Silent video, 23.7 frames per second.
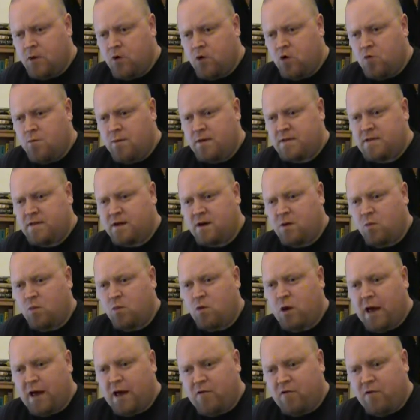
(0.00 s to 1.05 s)
Almost like a
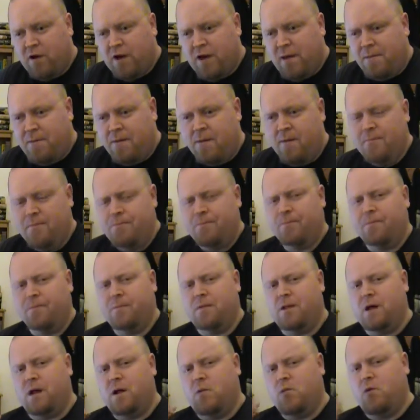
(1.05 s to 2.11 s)
white grape,
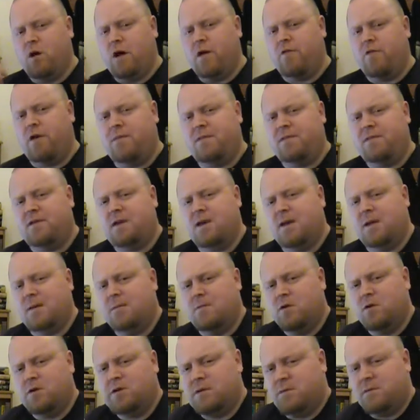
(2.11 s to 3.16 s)
like the white grape skin,
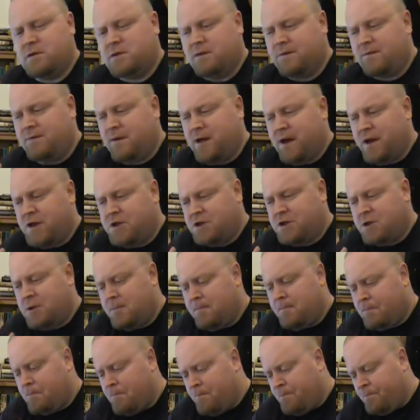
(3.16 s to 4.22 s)
not so much the flesh.
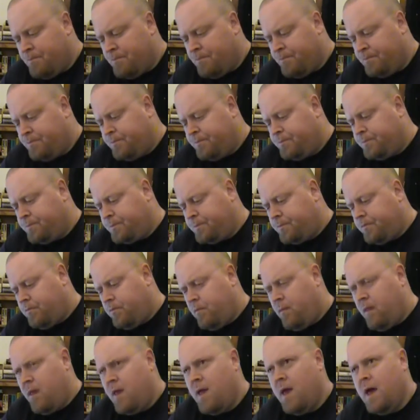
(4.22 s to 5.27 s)

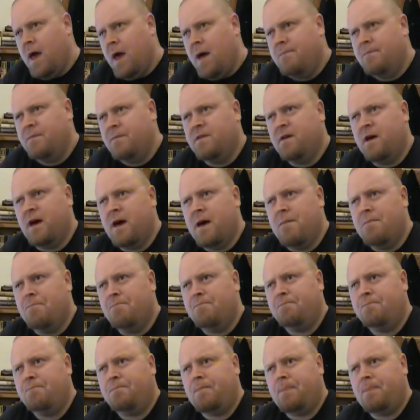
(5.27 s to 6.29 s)
And a